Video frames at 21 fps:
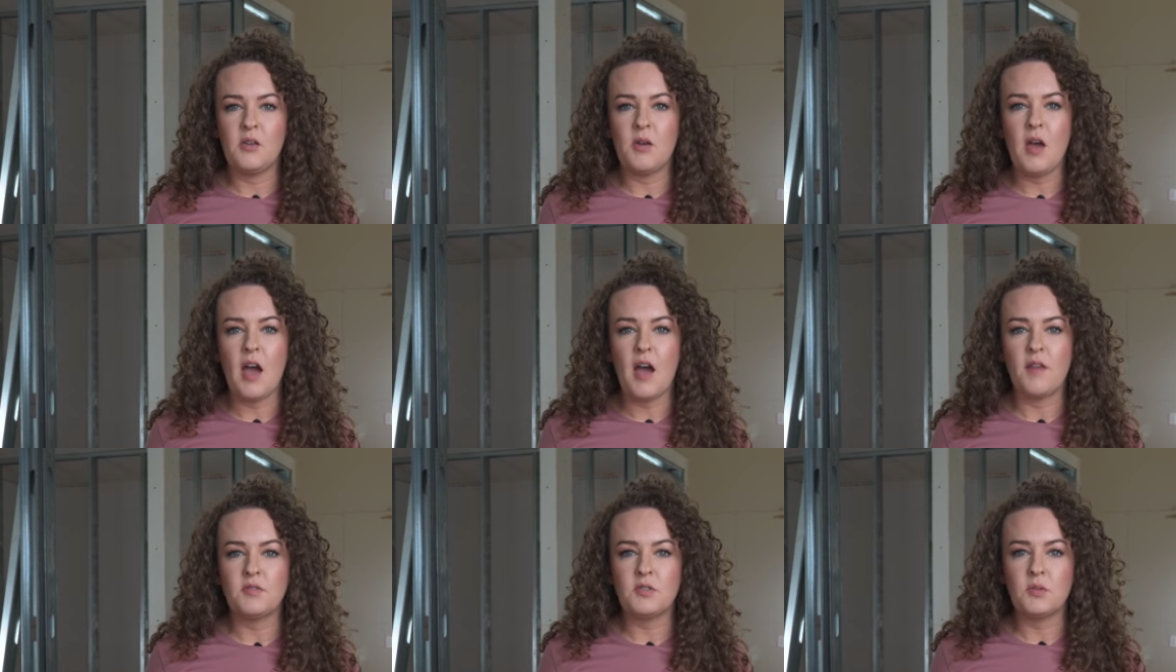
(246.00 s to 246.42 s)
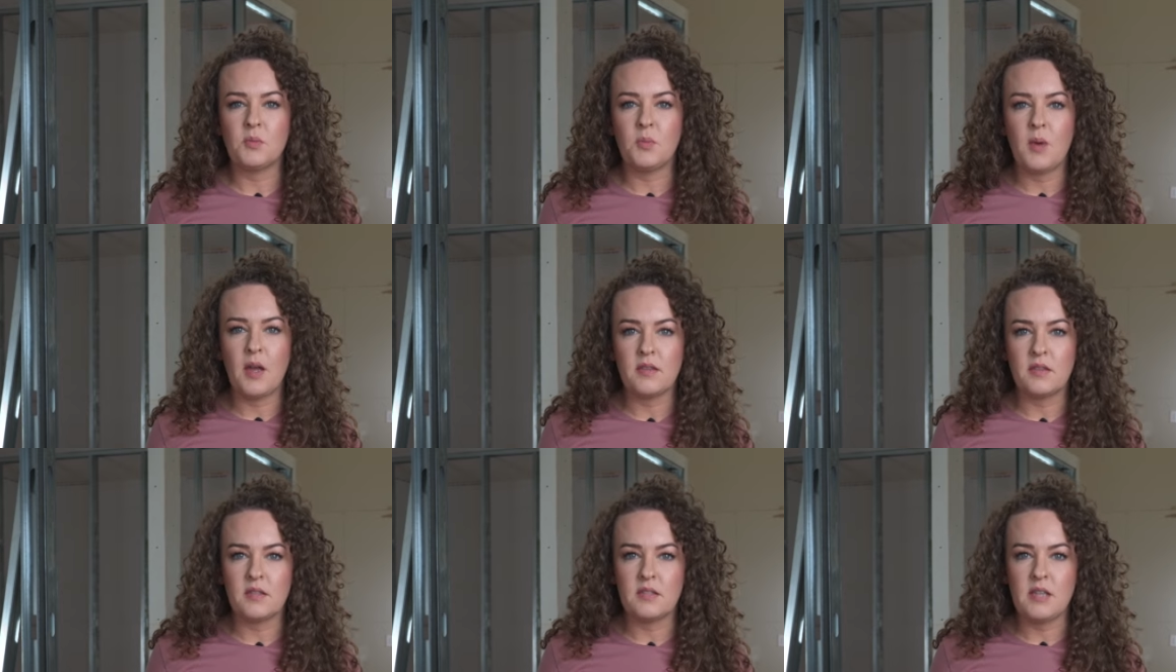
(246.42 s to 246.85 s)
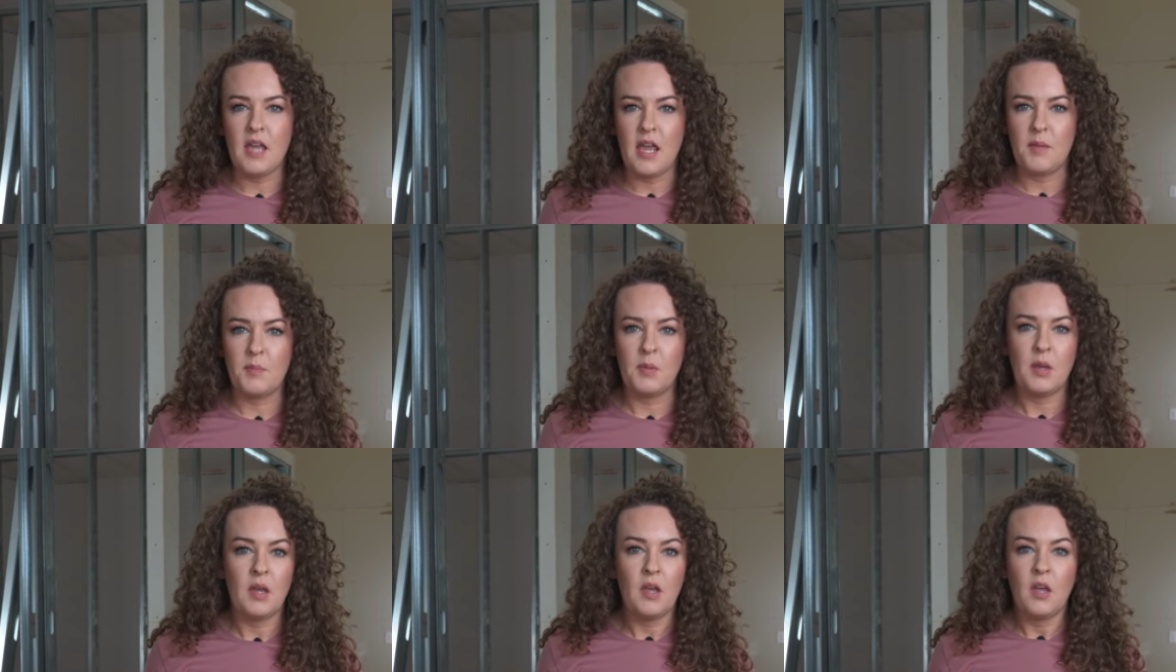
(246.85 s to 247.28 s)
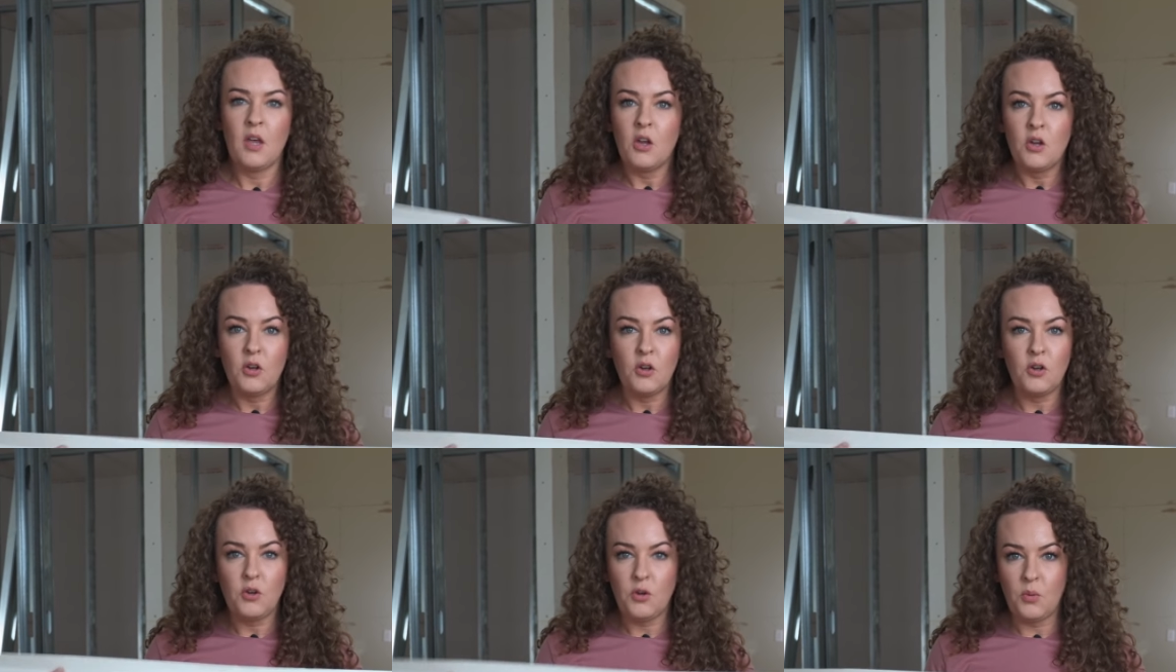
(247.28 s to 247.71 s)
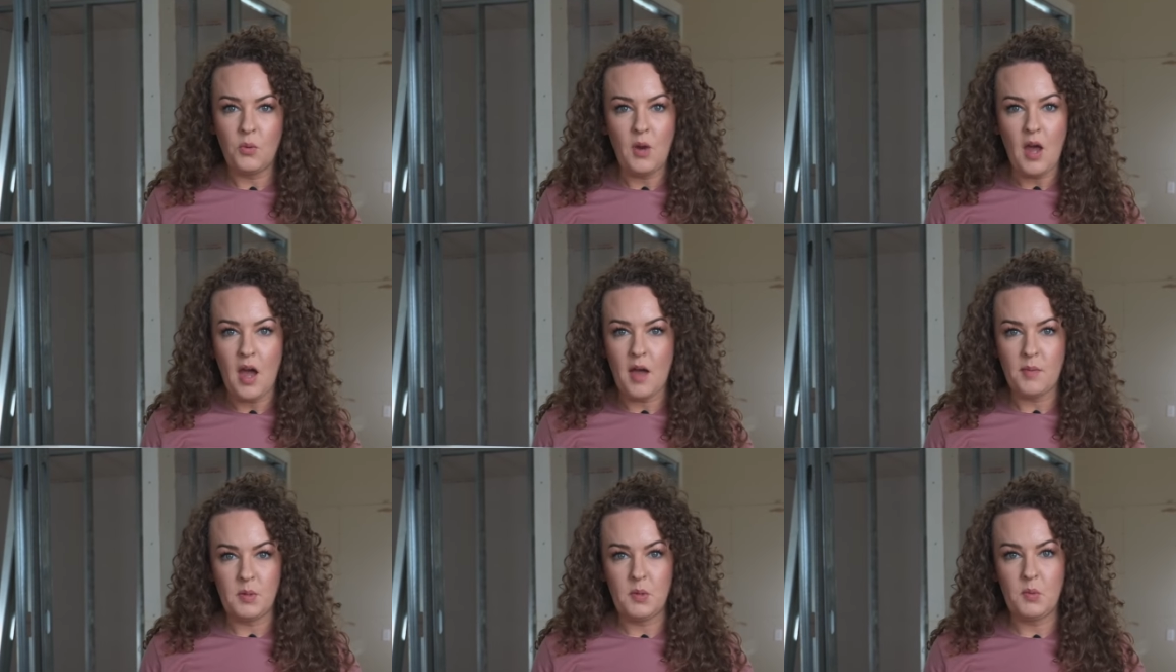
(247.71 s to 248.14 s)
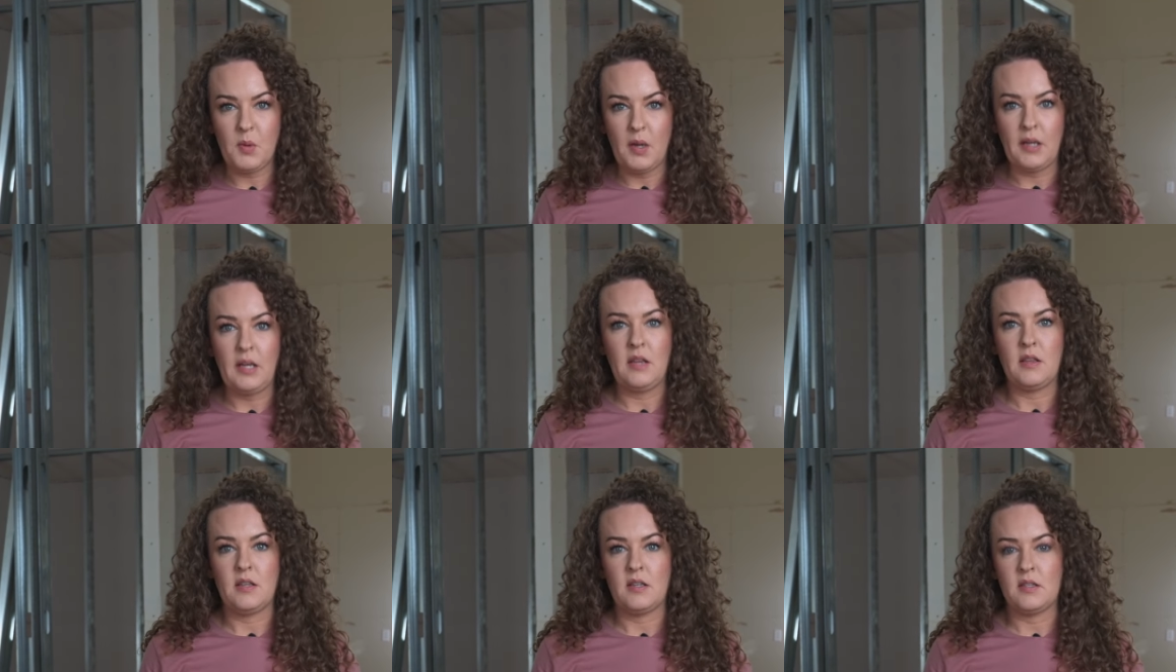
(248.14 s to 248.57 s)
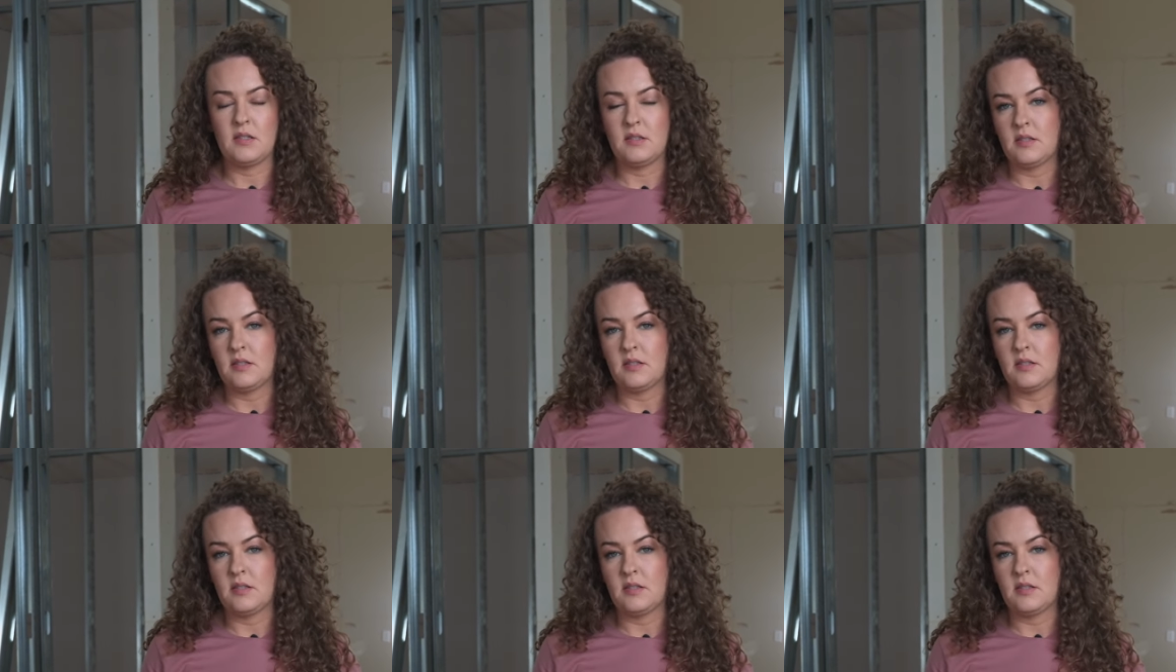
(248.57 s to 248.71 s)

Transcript: you have to wet the tape. Do not be wetting this.